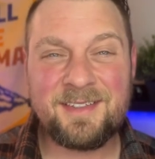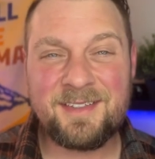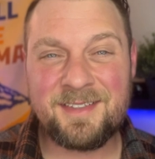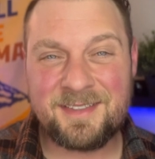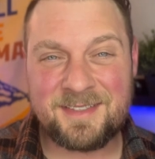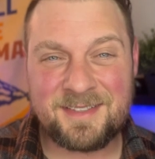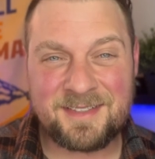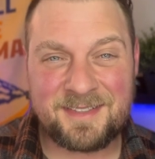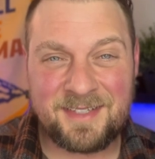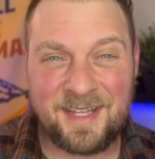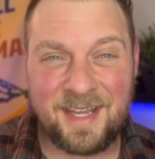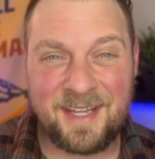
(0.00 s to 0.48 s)

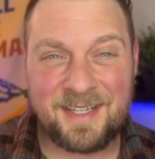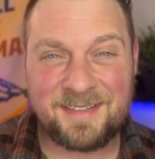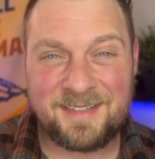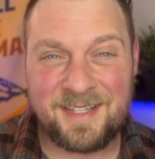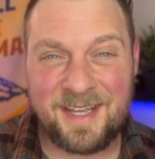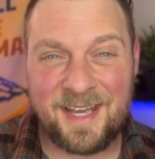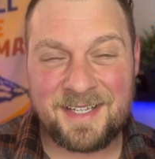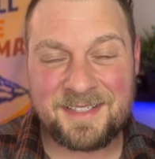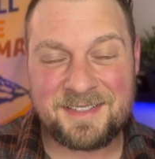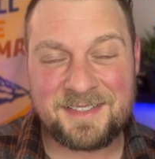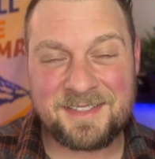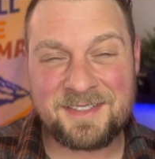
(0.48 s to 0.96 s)
state
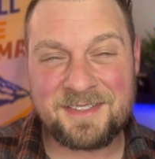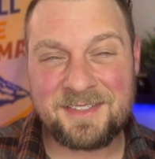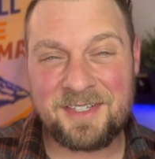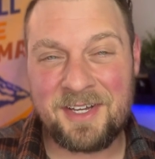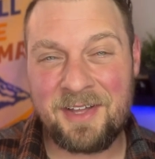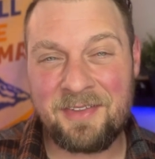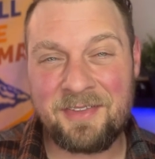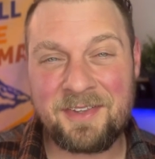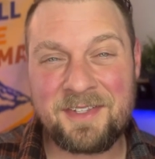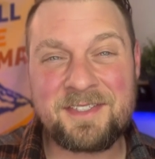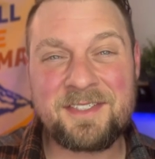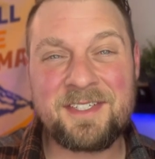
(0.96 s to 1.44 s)
taxes
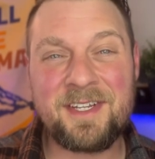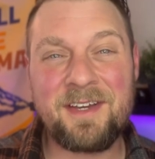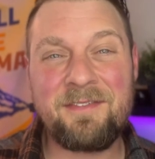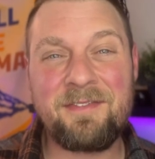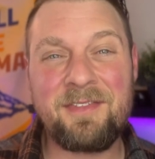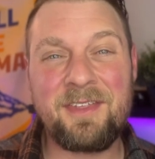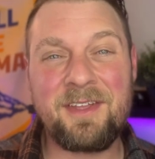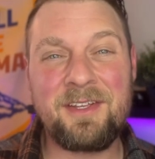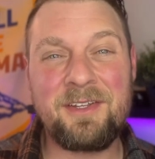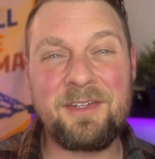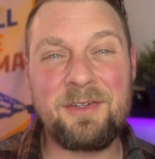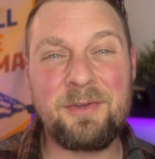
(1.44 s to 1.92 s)
on the stuff
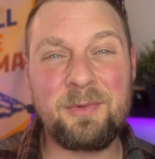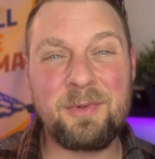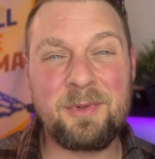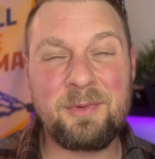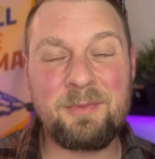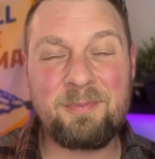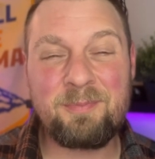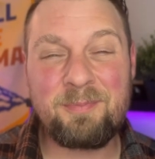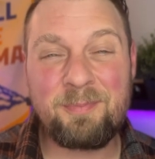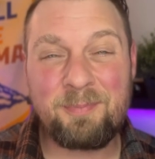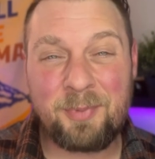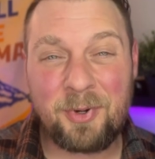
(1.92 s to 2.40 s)
that you
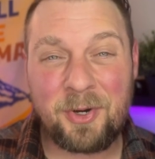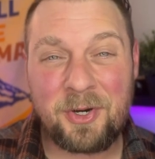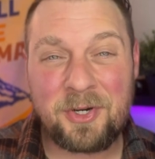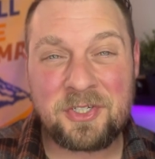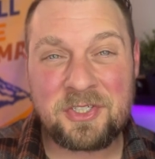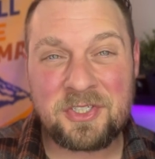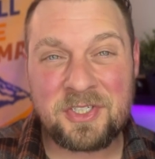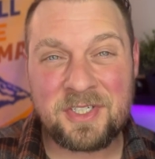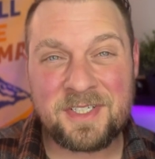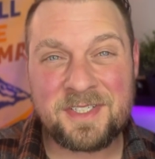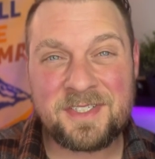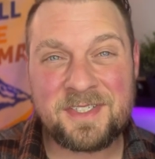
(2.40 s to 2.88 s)
would
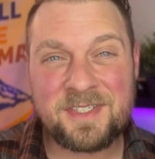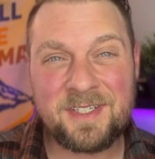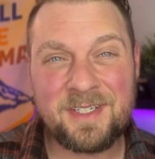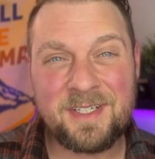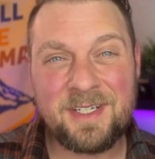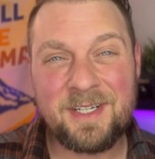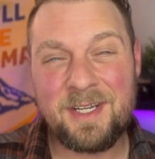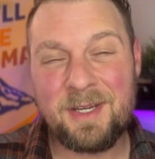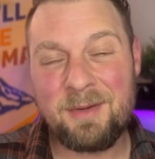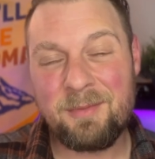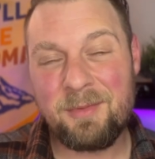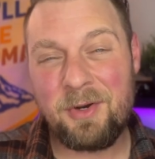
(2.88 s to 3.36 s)
purchase.
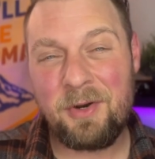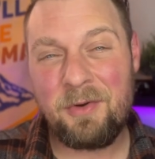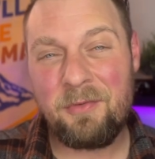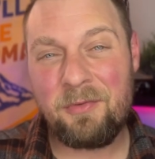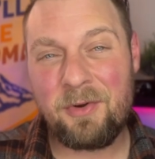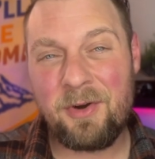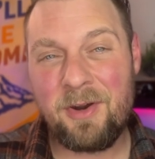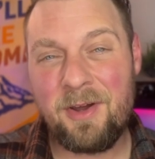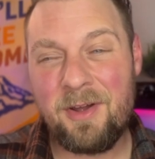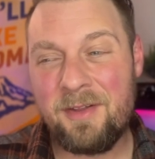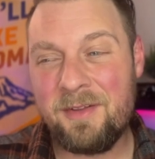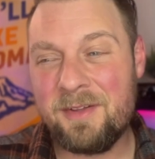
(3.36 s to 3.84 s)
But
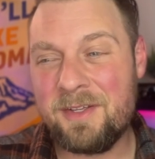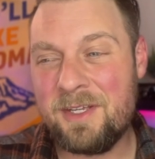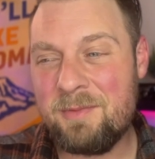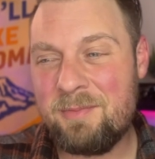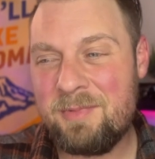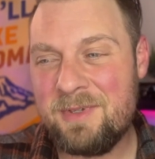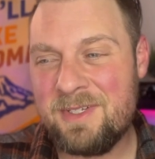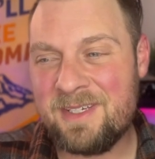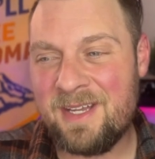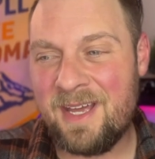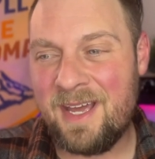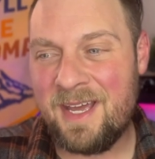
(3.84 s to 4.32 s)
overall, it'd
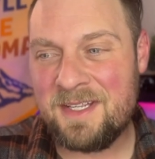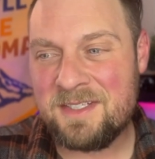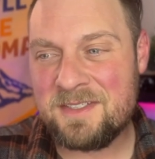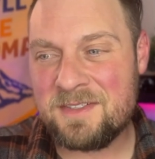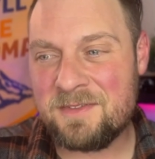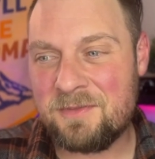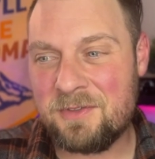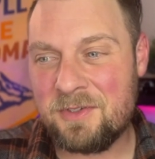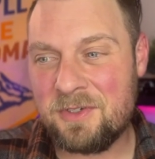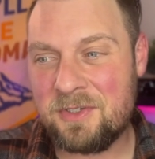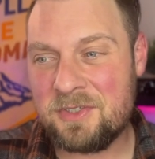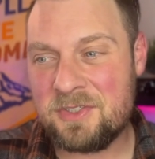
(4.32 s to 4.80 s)
be
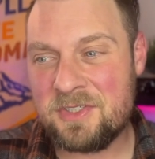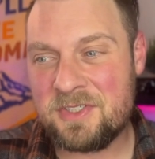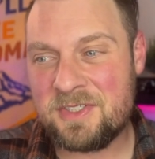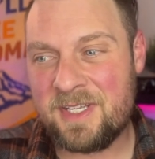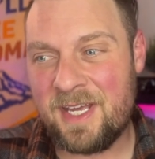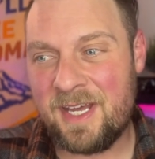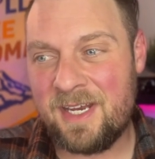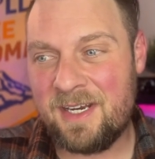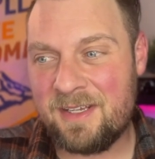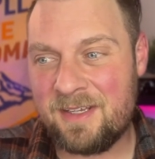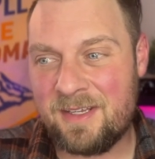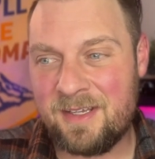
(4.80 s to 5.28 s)
nice if you could just
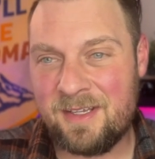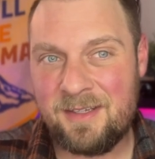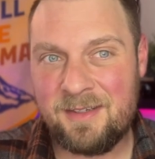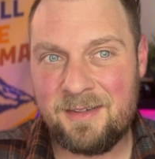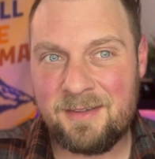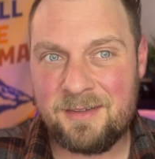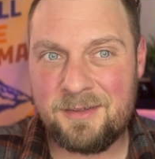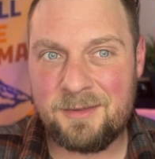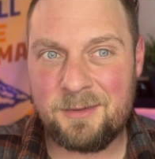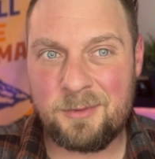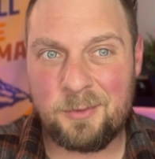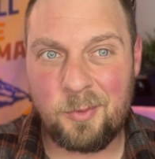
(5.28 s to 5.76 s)
kind of get,
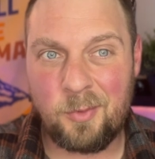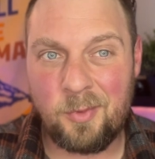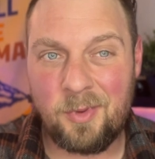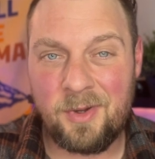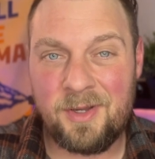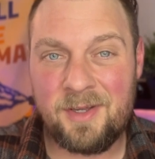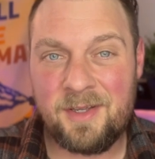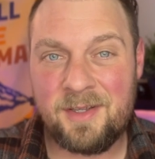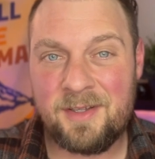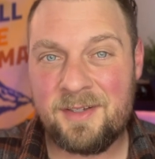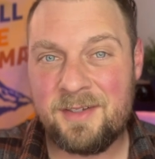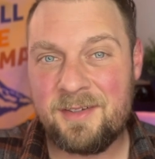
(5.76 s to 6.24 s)
you know,
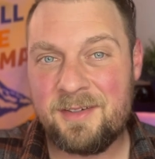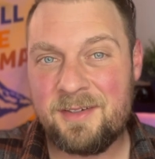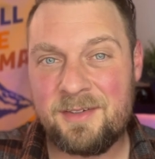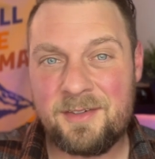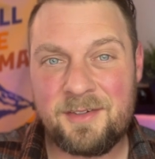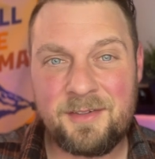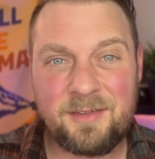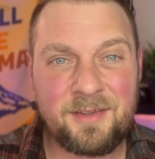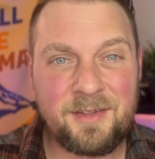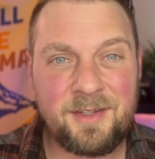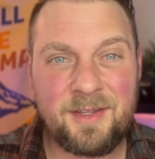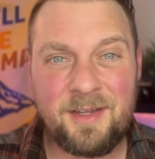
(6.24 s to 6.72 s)
one
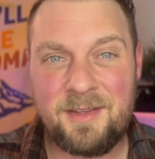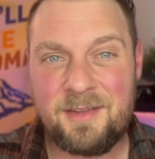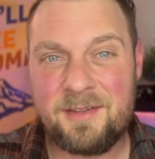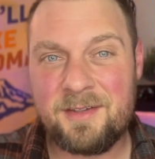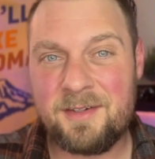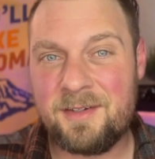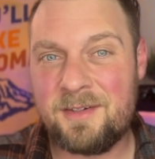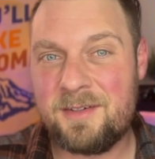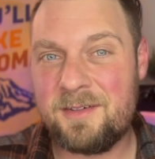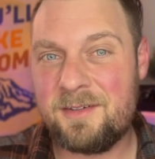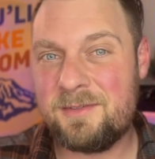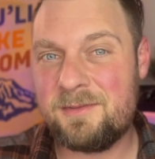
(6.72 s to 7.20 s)
or the
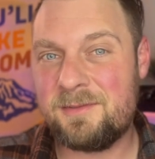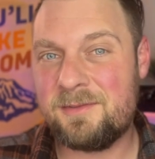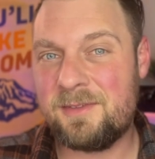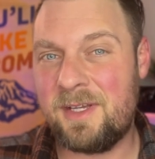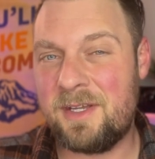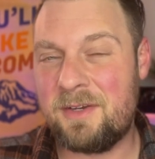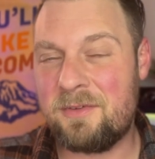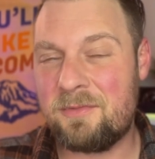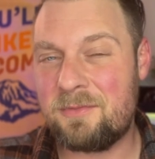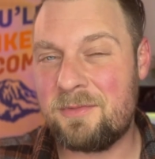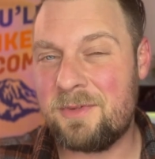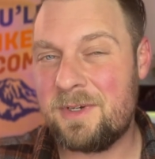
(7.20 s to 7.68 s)
other
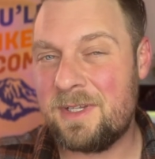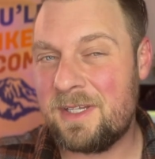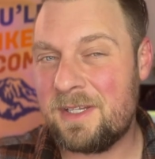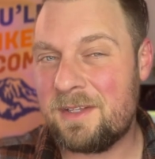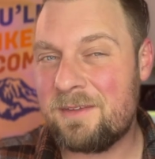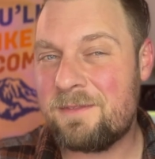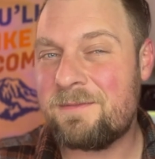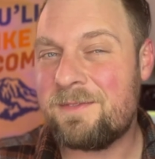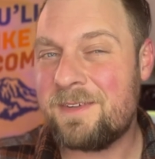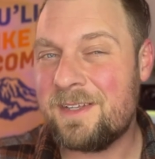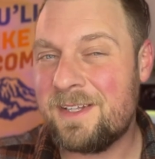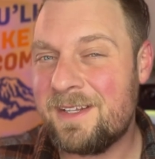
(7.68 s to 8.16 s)
and
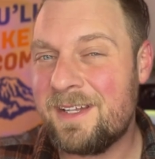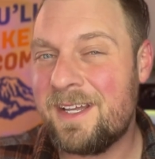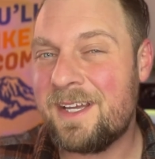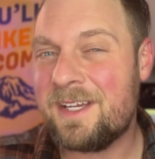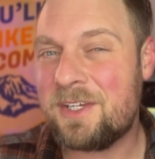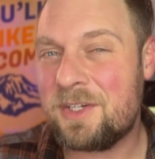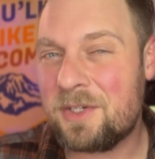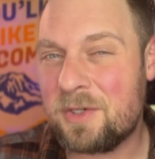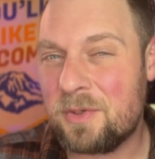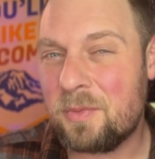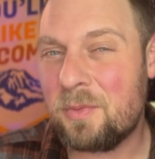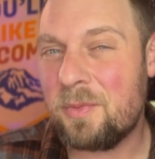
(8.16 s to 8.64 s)
really feel like you're